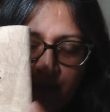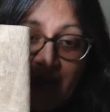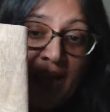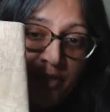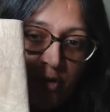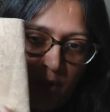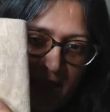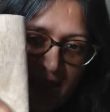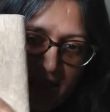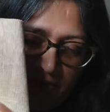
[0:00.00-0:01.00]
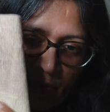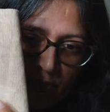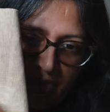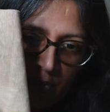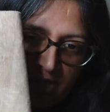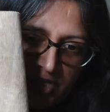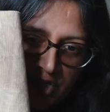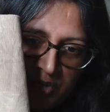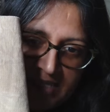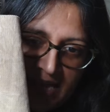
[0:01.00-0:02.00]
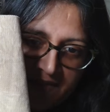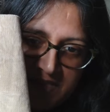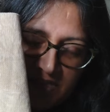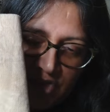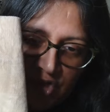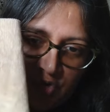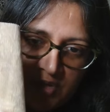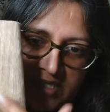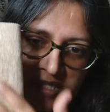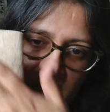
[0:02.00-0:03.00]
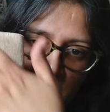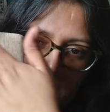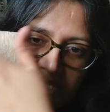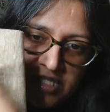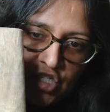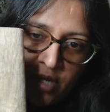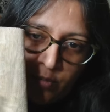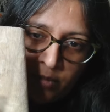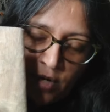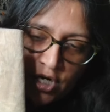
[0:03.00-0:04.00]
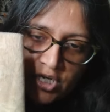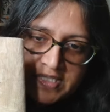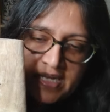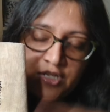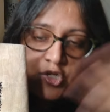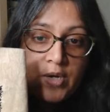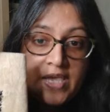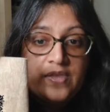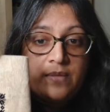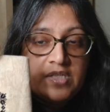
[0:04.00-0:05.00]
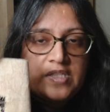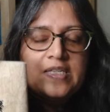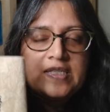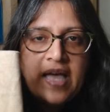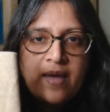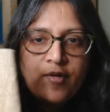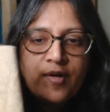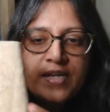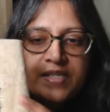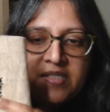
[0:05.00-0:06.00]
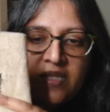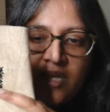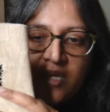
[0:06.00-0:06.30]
But either way, what they want to do is have stitchers stitch on bookmarks and donate them to these libraries.